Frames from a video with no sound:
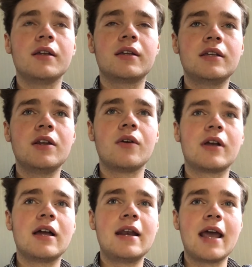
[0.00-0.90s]
you know,
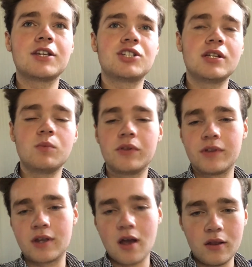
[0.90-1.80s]
connection with
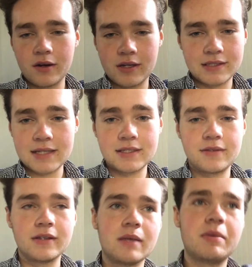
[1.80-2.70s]
the color, because that's the
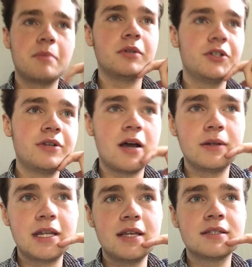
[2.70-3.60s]
thing that people do
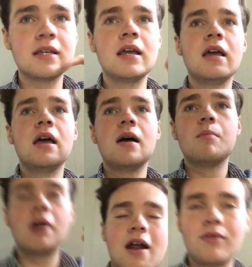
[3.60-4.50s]
nowadays.
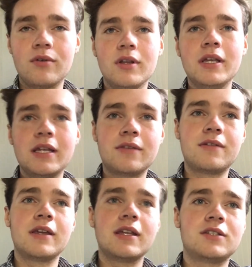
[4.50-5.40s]
But I really
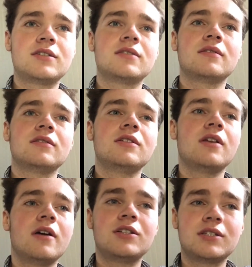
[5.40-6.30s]
think it's, you
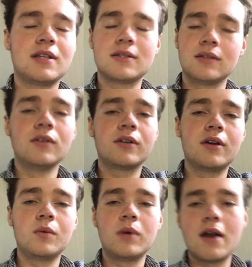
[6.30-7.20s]
know, it just doesn't look
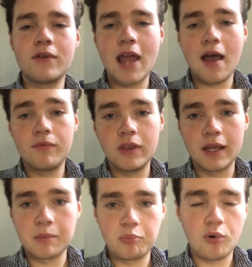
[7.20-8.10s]
good whenever you have the
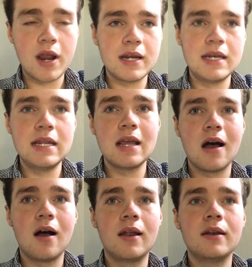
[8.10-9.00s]
like bright
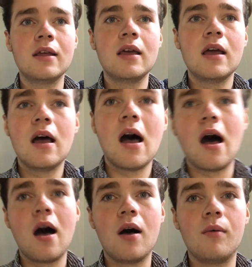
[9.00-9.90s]
neon,
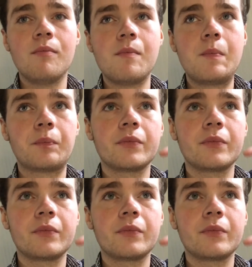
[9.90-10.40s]
cummerbunds,